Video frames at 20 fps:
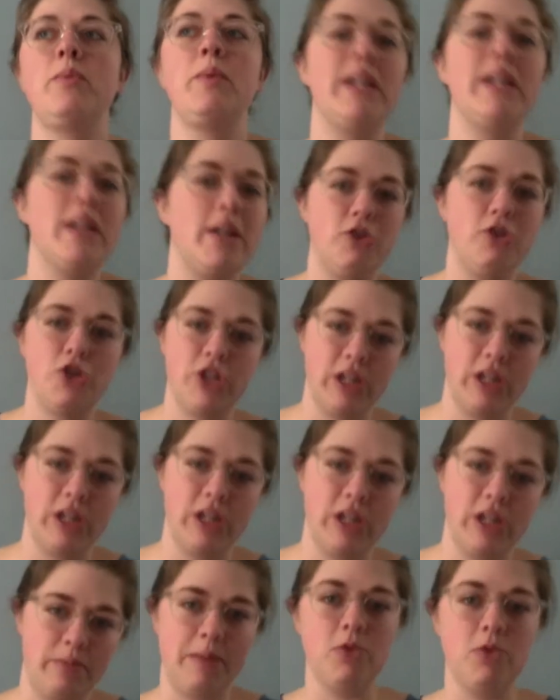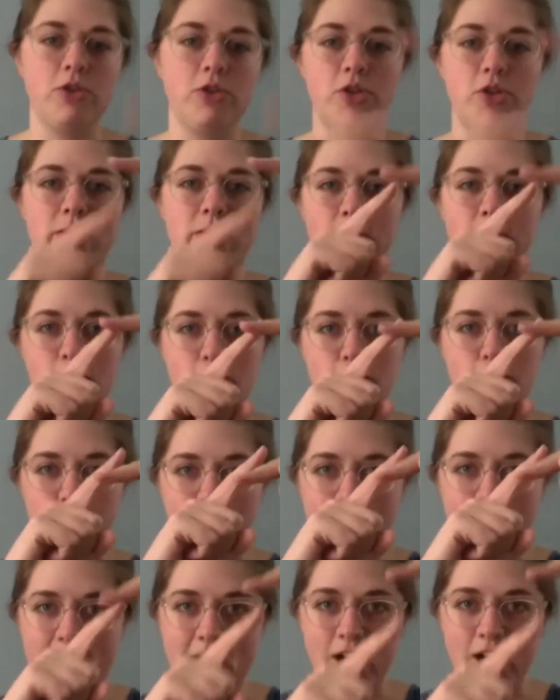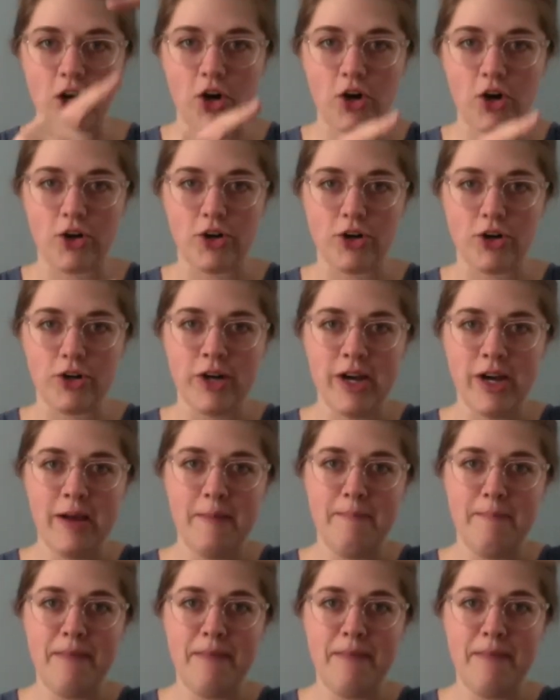and we didn't know she had bipolar 2, and to track her